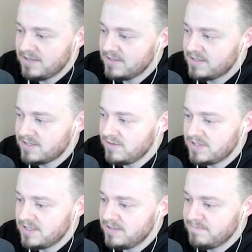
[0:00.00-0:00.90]

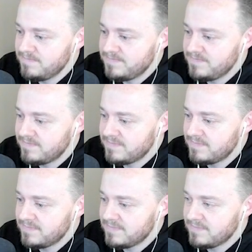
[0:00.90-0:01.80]

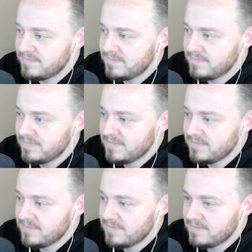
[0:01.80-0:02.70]

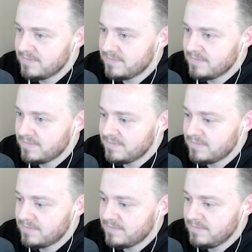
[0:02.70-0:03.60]

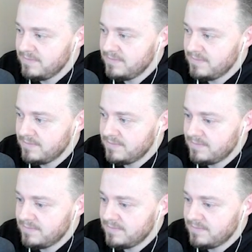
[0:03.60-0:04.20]
No words are spoken by the person on screen.